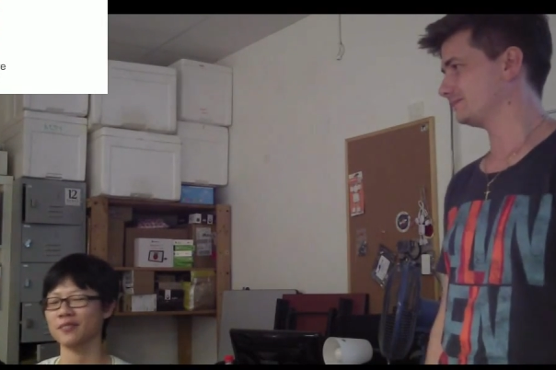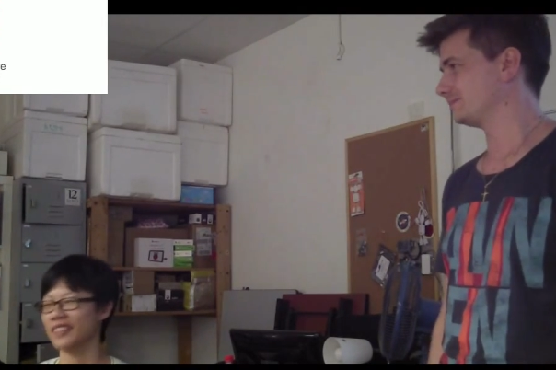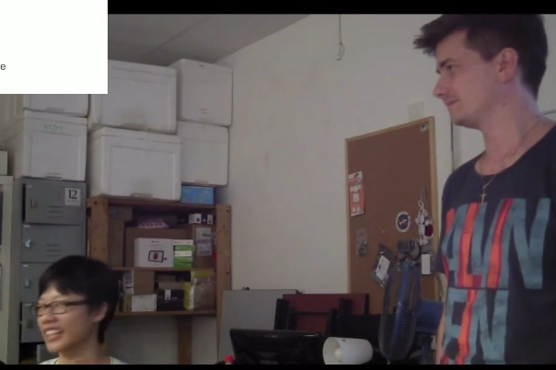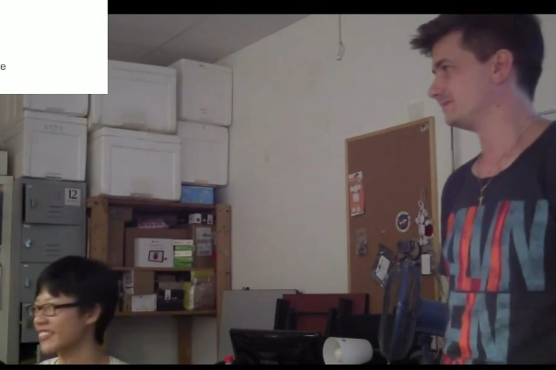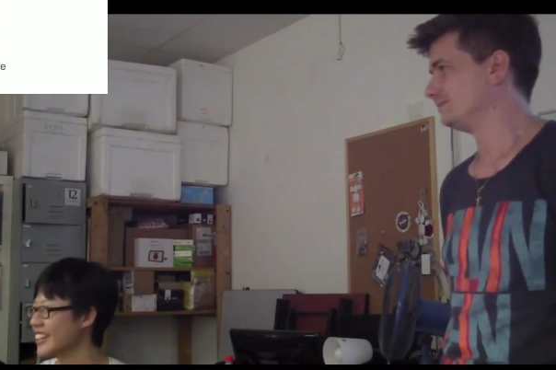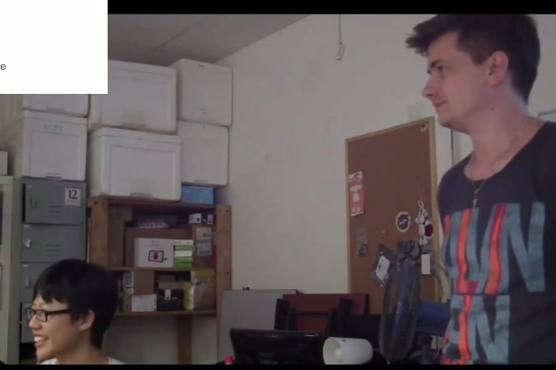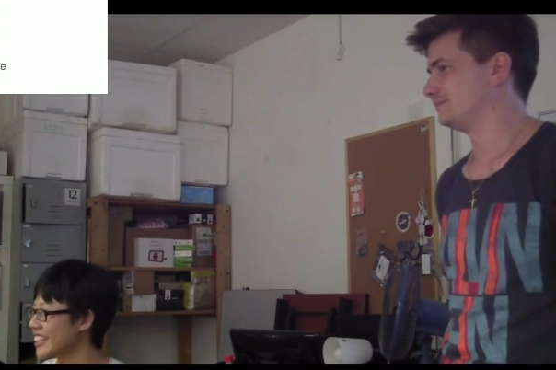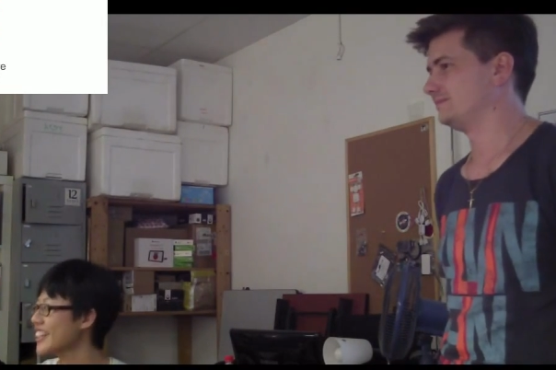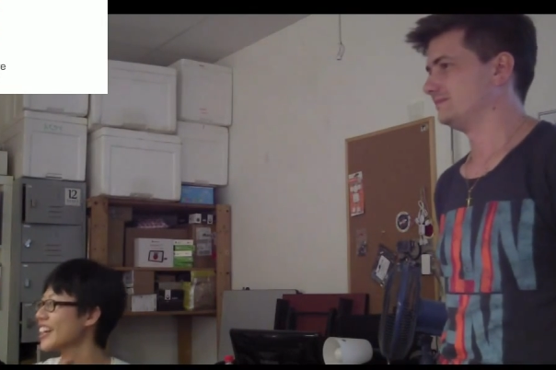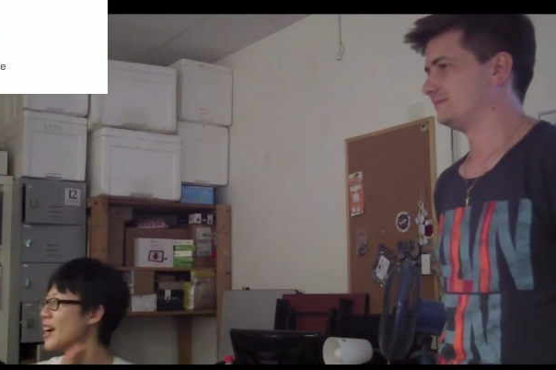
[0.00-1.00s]
Speaker 1: so I'm really,
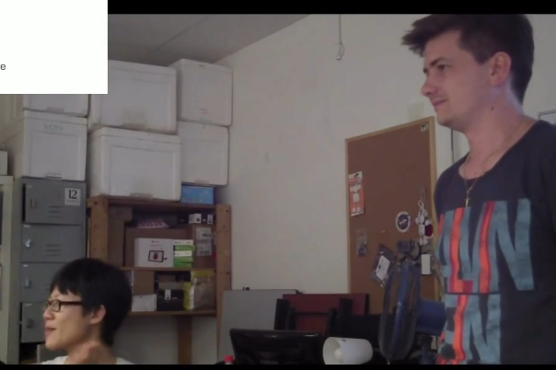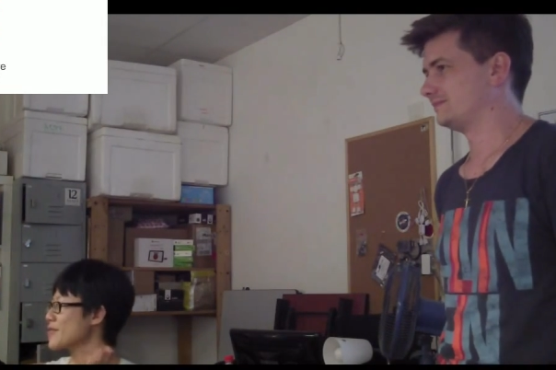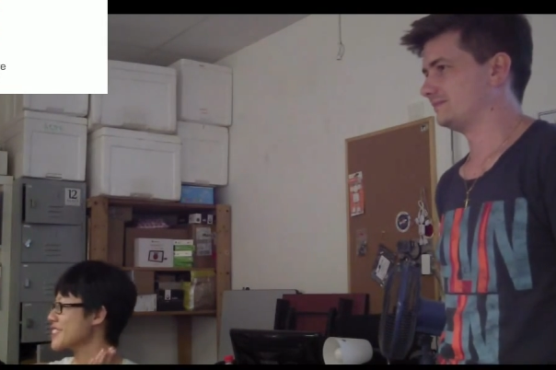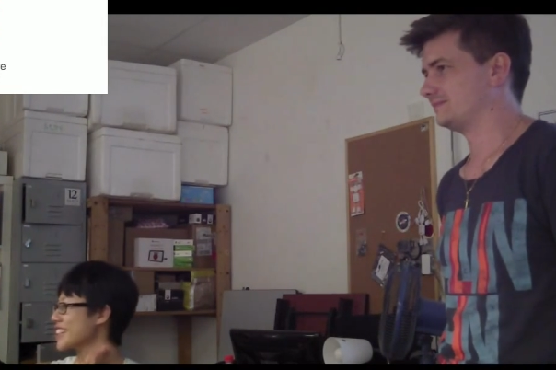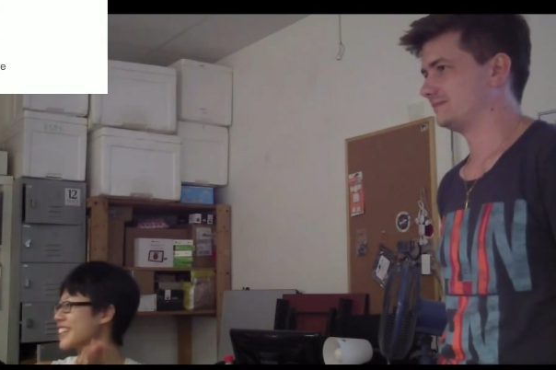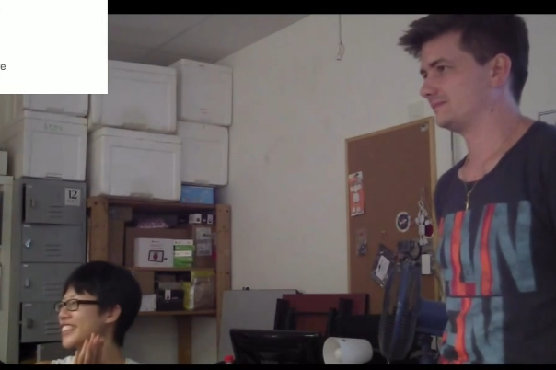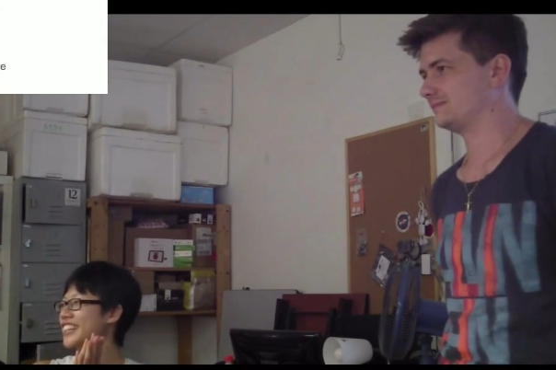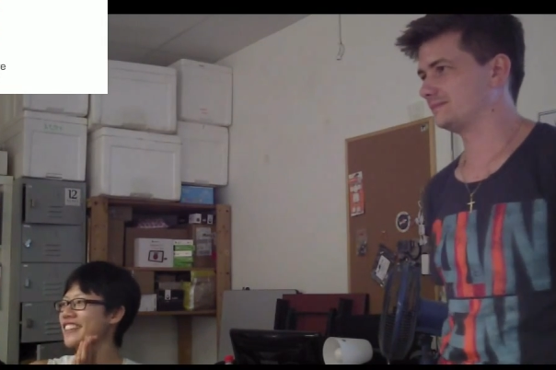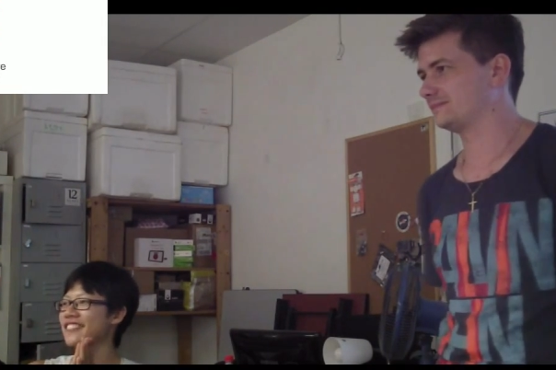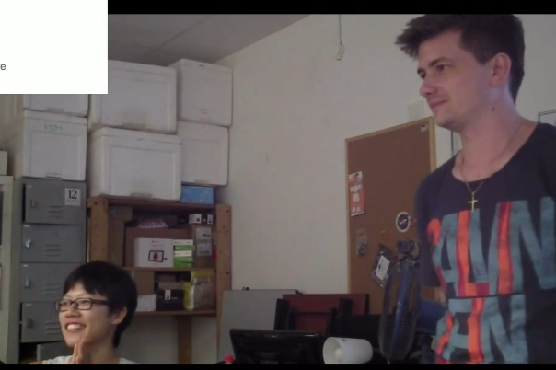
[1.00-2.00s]
really
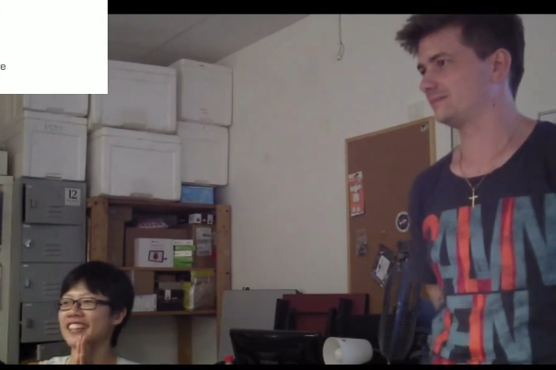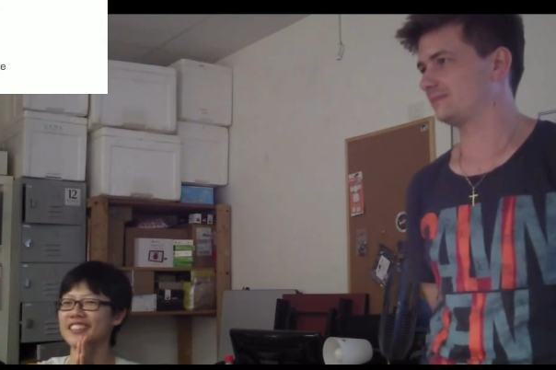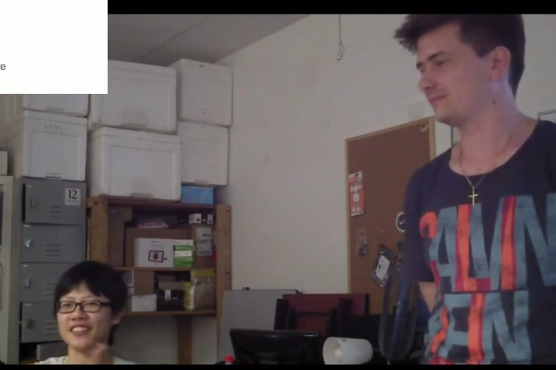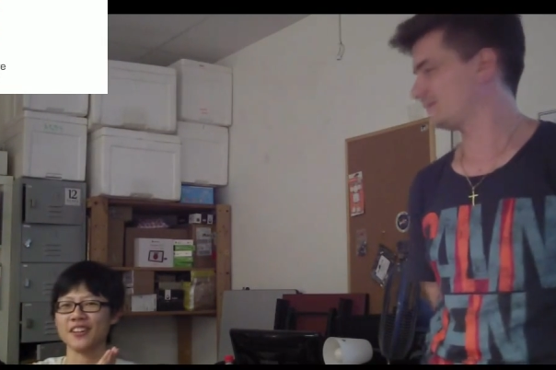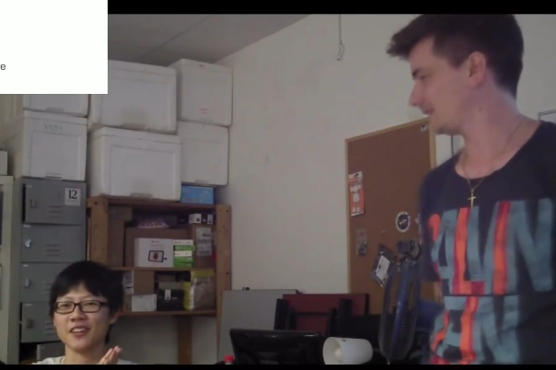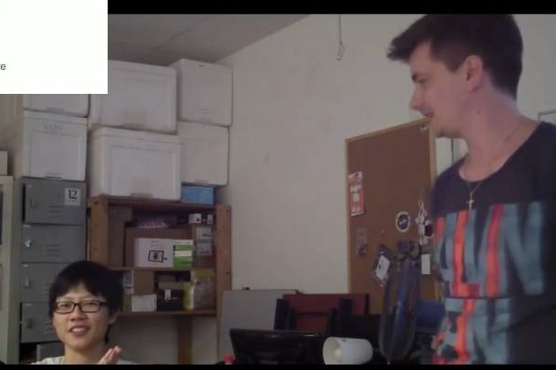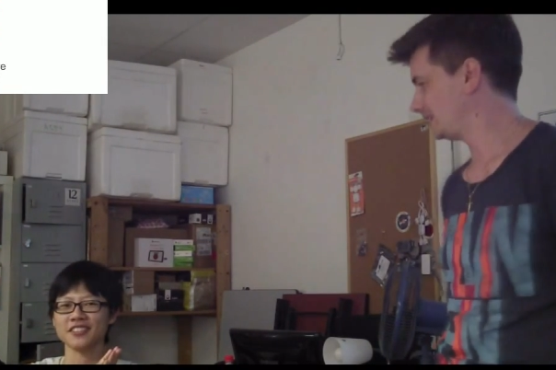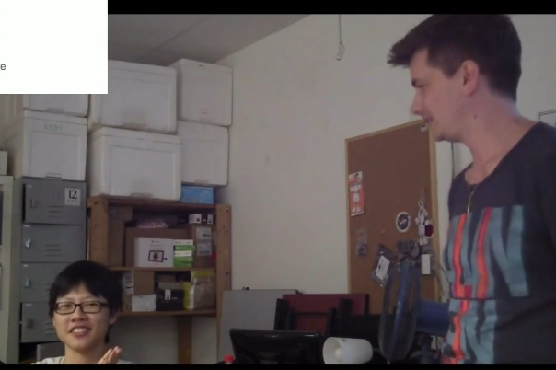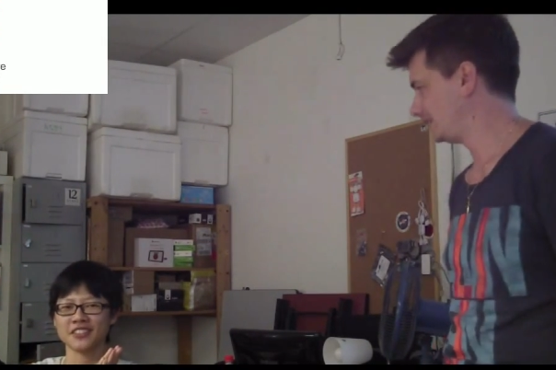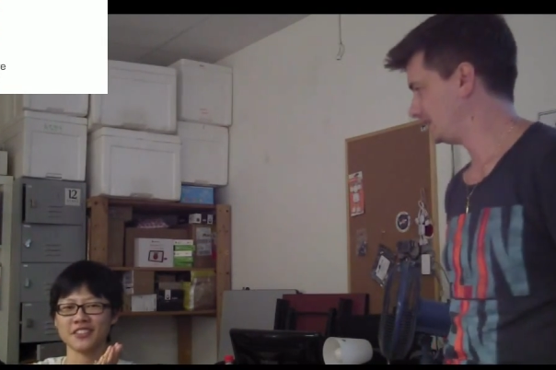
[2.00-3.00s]
appreciative that
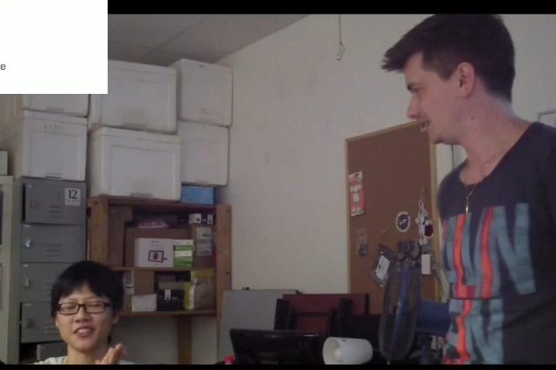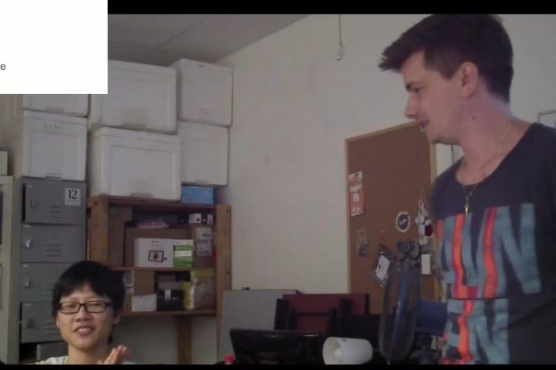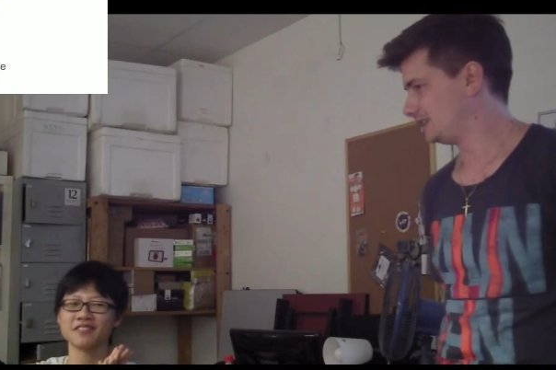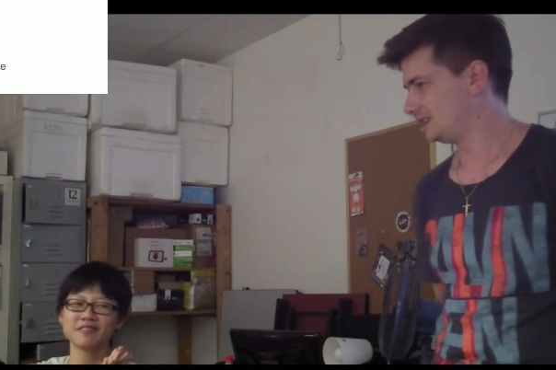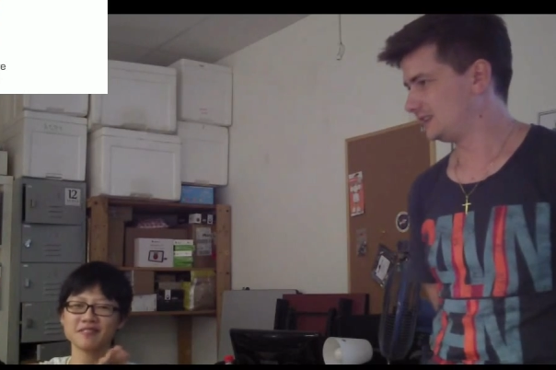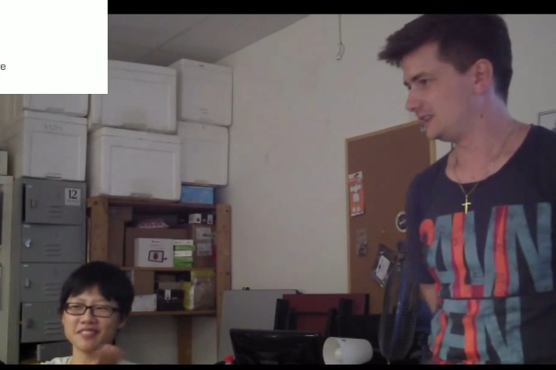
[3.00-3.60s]
you're, you know,